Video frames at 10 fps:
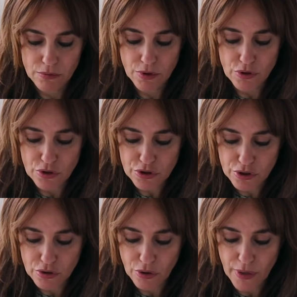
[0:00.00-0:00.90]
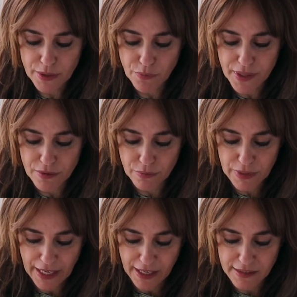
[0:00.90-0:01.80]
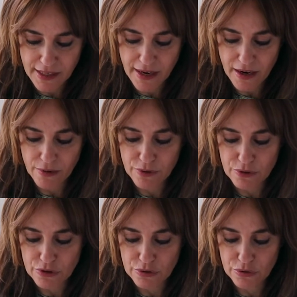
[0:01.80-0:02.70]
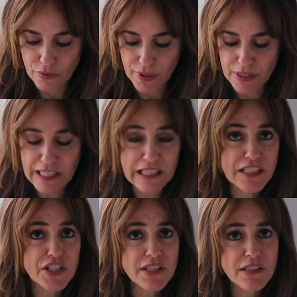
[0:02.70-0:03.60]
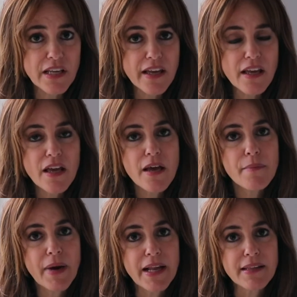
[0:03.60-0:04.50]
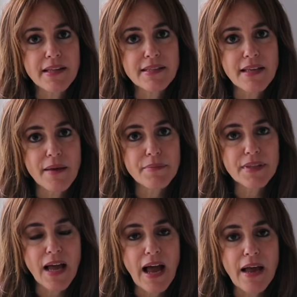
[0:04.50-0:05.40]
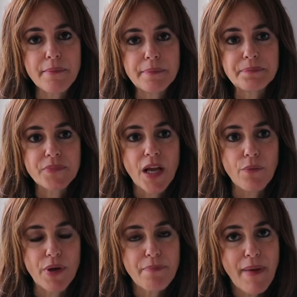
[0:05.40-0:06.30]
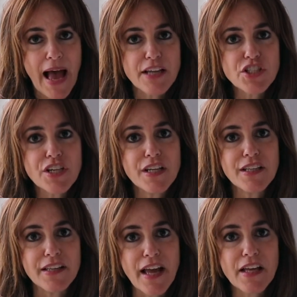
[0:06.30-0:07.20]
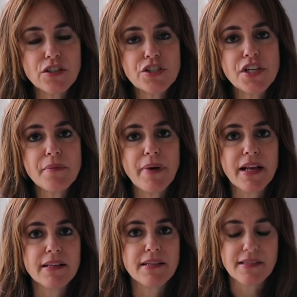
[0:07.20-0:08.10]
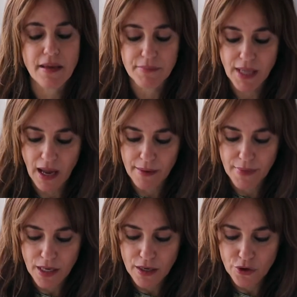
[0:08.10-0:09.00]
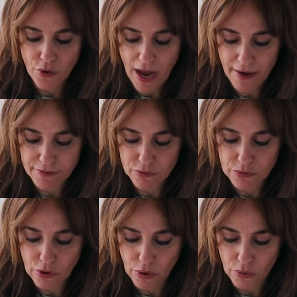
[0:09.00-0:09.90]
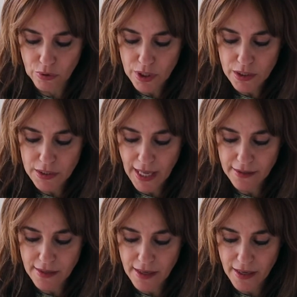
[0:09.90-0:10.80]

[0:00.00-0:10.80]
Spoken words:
you should do it with, like a deer, you should do it diligently, but at the same time with passion and energy, but at the same time you have to know that